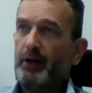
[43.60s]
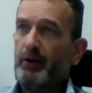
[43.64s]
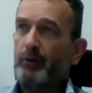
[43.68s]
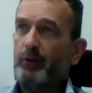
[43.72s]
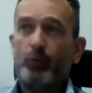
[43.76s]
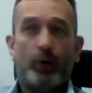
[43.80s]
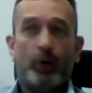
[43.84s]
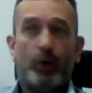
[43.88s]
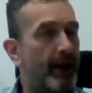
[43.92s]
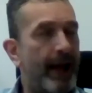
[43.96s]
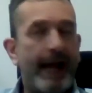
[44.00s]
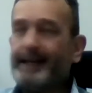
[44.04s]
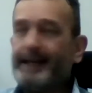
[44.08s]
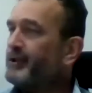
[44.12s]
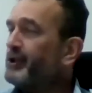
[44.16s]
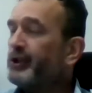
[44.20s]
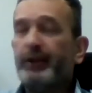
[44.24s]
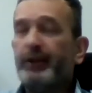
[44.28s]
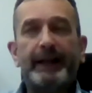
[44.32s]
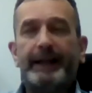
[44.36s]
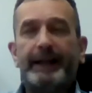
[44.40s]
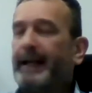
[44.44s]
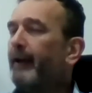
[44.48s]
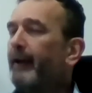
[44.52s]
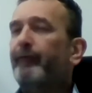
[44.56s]
will actually
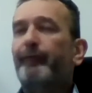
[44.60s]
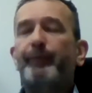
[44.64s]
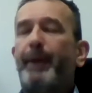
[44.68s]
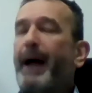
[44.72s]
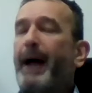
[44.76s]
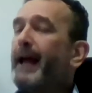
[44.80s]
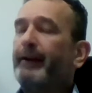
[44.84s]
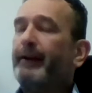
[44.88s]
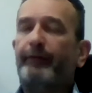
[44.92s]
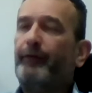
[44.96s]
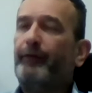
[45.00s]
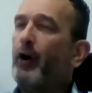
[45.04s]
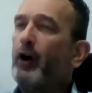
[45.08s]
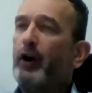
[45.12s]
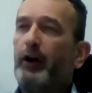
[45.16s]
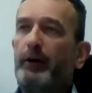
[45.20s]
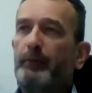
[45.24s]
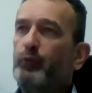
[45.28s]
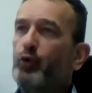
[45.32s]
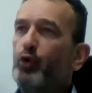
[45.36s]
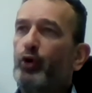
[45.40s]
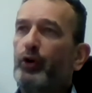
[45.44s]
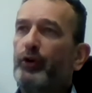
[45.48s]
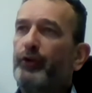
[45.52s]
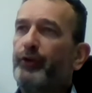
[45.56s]
give back far
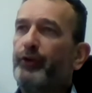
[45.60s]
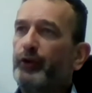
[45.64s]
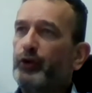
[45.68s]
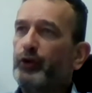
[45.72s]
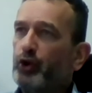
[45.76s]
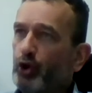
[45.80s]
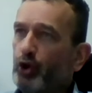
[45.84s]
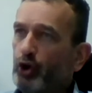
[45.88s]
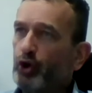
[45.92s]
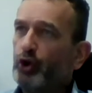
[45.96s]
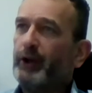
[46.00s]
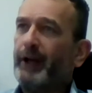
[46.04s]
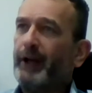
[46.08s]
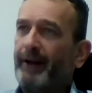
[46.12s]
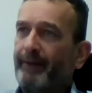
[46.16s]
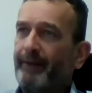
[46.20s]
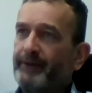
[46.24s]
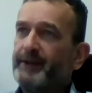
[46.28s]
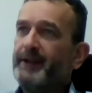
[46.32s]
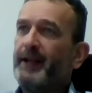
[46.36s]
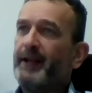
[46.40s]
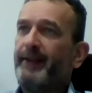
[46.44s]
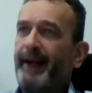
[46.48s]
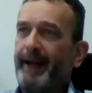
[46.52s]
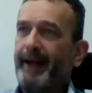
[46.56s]
more than you give
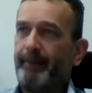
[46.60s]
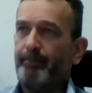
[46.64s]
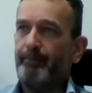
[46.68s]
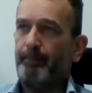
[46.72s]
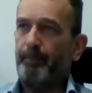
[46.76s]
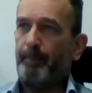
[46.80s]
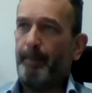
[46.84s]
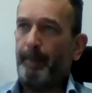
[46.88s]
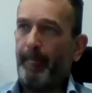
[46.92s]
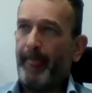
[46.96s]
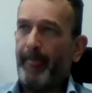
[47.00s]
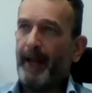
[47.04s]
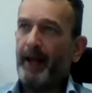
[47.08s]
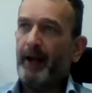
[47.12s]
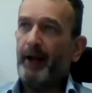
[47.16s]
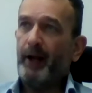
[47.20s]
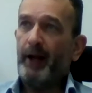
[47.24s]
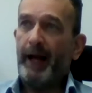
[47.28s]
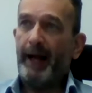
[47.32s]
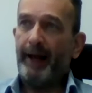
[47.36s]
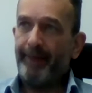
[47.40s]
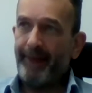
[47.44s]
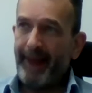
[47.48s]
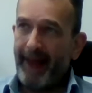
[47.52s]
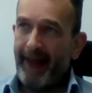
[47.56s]
to them.
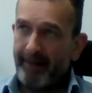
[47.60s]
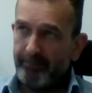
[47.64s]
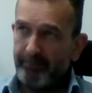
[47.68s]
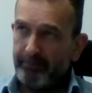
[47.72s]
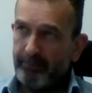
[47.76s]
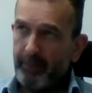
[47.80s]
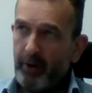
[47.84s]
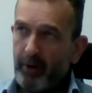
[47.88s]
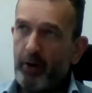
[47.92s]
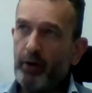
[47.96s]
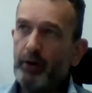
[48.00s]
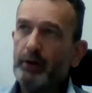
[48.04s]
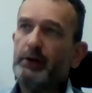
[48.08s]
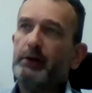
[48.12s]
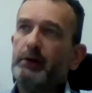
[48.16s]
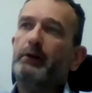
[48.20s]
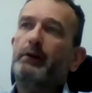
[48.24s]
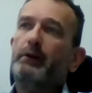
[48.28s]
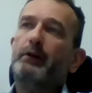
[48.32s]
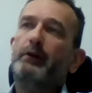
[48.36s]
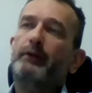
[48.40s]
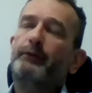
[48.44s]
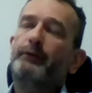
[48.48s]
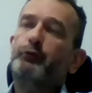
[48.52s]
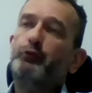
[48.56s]
And that
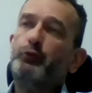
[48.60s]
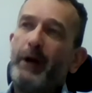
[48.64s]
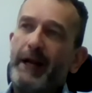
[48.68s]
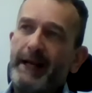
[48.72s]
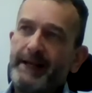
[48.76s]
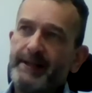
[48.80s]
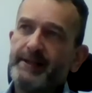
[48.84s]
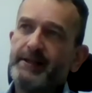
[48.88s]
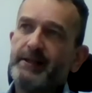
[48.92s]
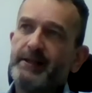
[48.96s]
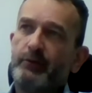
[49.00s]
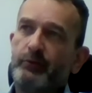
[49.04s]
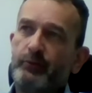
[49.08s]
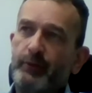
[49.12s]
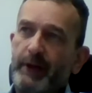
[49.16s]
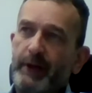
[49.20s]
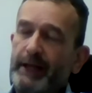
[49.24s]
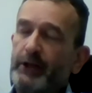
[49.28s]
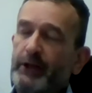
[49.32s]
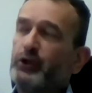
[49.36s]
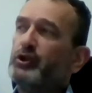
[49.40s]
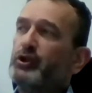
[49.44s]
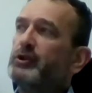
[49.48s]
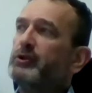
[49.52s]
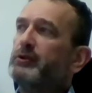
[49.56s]
model of
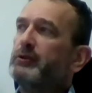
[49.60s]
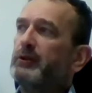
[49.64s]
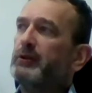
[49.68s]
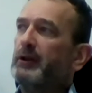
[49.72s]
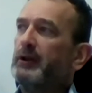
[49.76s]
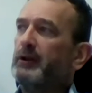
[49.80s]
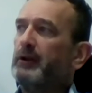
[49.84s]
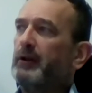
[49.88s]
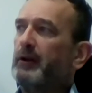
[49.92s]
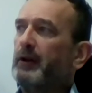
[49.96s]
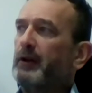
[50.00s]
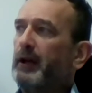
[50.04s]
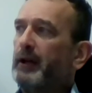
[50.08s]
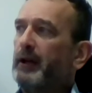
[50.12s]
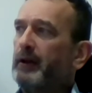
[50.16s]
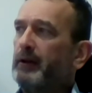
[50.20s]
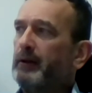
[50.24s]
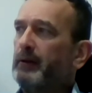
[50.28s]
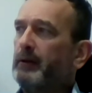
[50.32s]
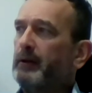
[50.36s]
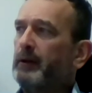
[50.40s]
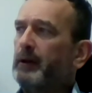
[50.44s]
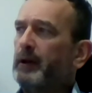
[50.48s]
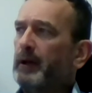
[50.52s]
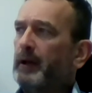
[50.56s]
restoration
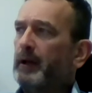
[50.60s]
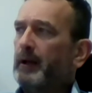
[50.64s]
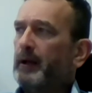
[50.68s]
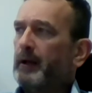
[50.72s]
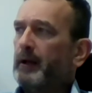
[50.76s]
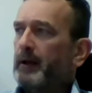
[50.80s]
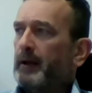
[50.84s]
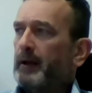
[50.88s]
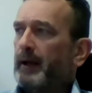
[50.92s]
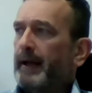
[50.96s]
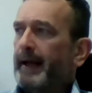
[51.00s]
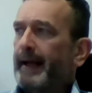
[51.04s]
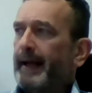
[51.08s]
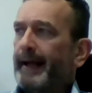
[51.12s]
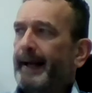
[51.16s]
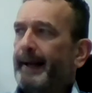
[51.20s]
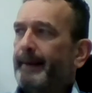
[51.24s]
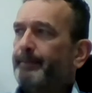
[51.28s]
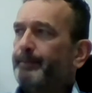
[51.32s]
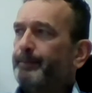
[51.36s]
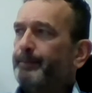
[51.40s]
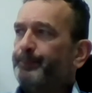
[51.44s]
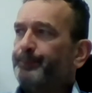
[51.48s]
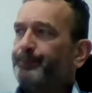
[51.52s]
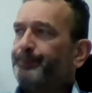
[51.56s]

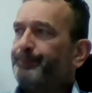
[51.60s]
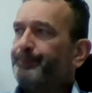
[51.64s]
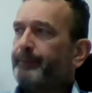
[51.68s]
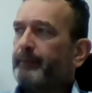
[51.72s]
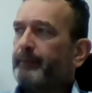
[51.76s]
and